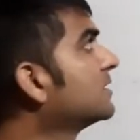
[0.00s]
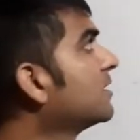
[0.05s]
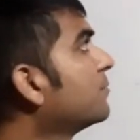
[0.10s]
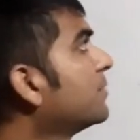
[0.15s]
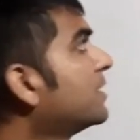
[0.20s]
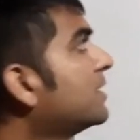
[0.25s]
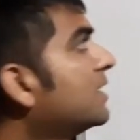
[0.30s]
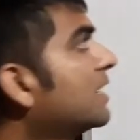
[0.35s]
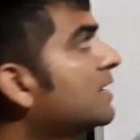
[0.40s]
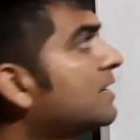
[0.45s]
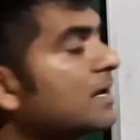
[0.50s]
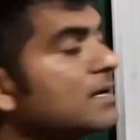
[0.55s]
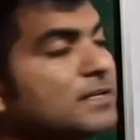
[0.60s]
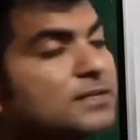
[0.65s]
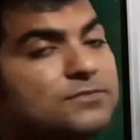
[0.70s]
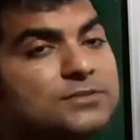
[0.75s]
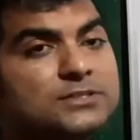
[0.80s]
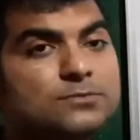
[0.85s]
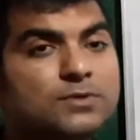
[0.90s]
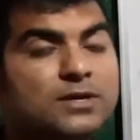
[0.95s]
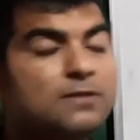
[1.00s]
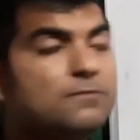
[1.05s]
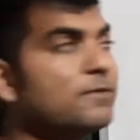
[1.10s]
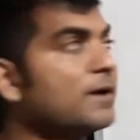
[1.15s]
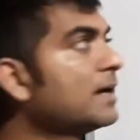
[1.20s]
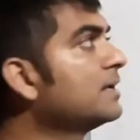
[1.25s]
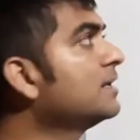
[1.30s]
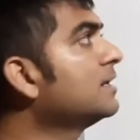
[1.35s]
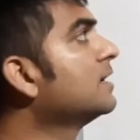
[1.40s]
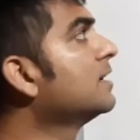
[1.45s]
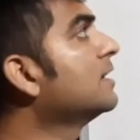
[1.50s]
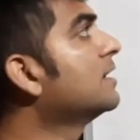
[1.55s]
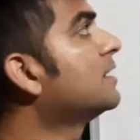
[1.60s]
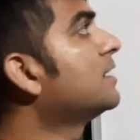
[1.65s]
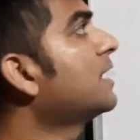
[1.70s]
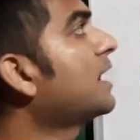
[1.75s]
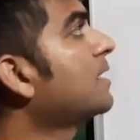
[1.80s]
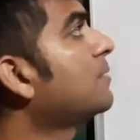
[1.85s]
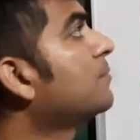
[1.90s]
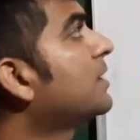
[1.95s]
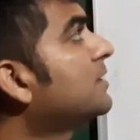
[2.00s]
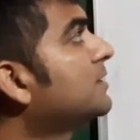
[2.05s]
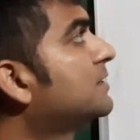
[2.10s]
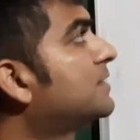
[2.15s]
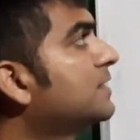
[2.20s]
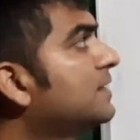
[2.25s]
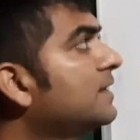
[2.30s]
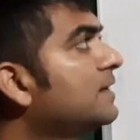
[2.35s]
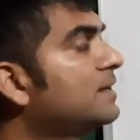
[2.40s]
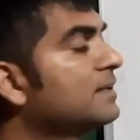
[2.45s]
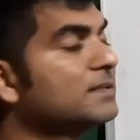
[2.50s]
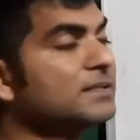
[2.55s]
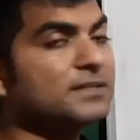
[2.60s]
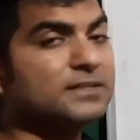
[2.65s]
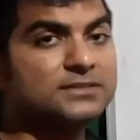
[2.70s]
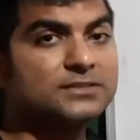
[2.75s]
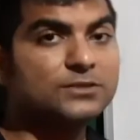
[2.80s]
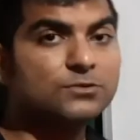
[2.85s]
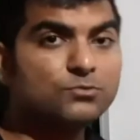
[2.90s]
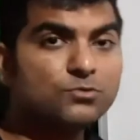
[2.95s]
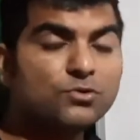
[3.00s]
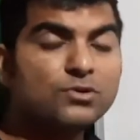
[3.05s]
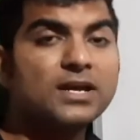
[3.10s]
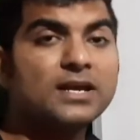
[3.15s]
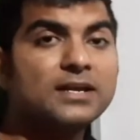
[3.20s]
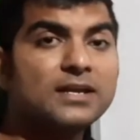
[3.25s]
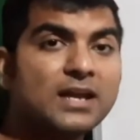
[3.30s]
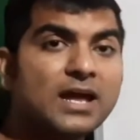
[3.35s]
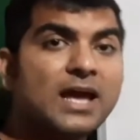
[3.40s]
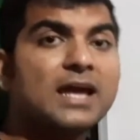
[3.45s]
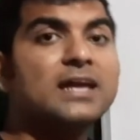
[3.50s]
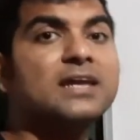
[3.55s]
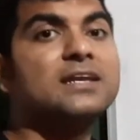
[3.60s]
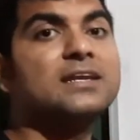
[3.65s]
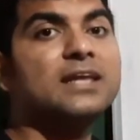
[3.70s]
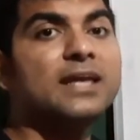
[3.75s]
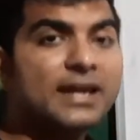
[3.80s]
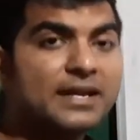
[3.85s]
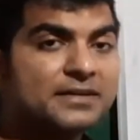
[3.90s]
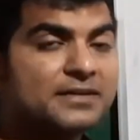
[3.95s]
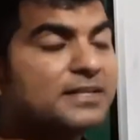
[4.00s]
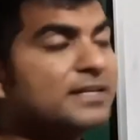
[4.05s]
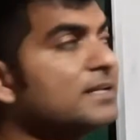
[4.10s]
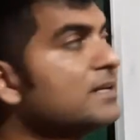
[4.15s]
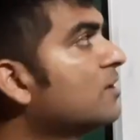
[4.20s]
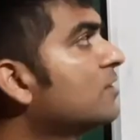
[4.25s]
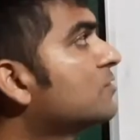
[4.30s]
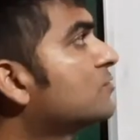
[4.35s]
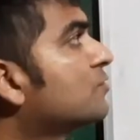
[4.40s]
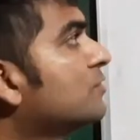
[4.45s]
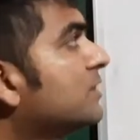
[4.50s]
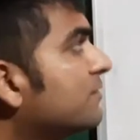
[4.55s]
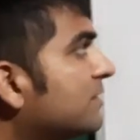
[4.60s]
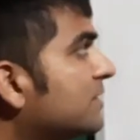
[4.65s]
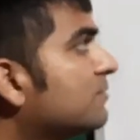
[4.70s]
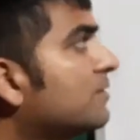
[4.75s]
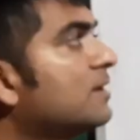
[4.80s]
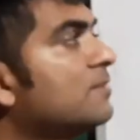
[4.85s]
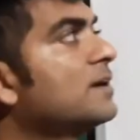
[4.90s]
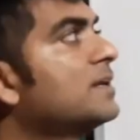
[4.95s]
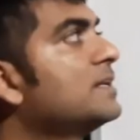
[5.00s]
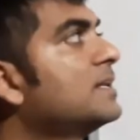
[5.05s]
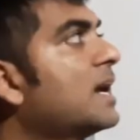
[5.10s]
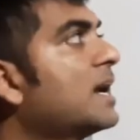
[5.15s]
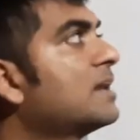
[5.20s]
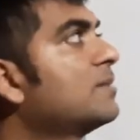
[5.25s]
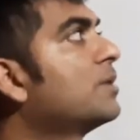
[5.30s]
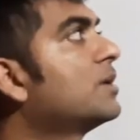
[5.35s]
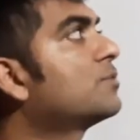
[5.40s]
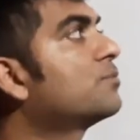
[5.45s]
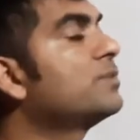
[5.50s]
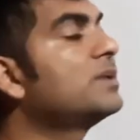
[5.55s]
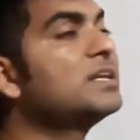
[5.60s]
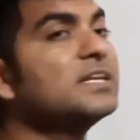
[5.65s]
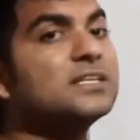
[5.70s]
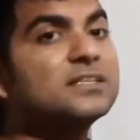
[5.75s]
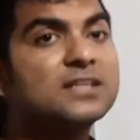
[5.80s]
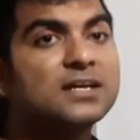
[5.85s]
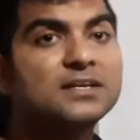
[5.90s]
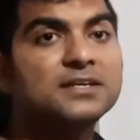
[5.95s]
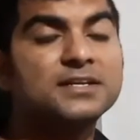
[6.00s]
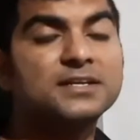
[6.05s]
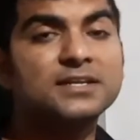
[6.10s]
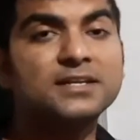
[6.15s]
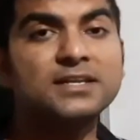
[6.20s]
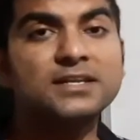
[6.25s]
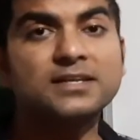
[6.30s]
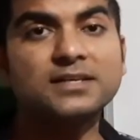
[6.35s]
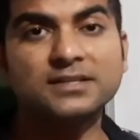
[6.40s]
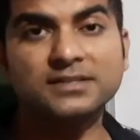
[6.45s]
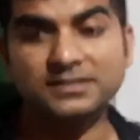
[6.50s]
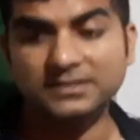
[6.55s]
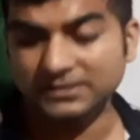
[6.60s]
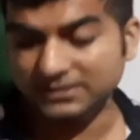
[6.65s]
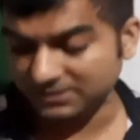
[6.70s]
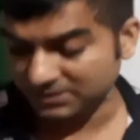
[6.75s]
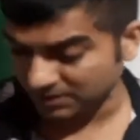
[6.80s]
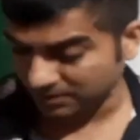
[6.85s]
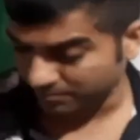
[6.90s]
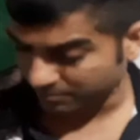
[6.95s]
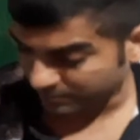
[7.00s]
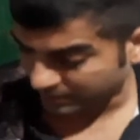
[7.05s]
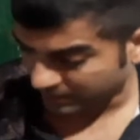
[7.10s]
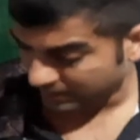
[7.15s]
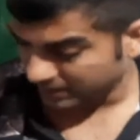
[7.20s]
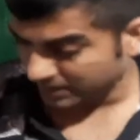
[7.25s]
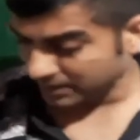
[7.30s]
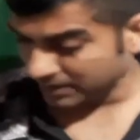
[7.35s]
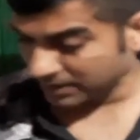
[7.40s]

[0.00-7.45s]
number that are divisible by 9. But 3 digits, you know that 9, 18 also divisible by 9. But we need the 3-digit number,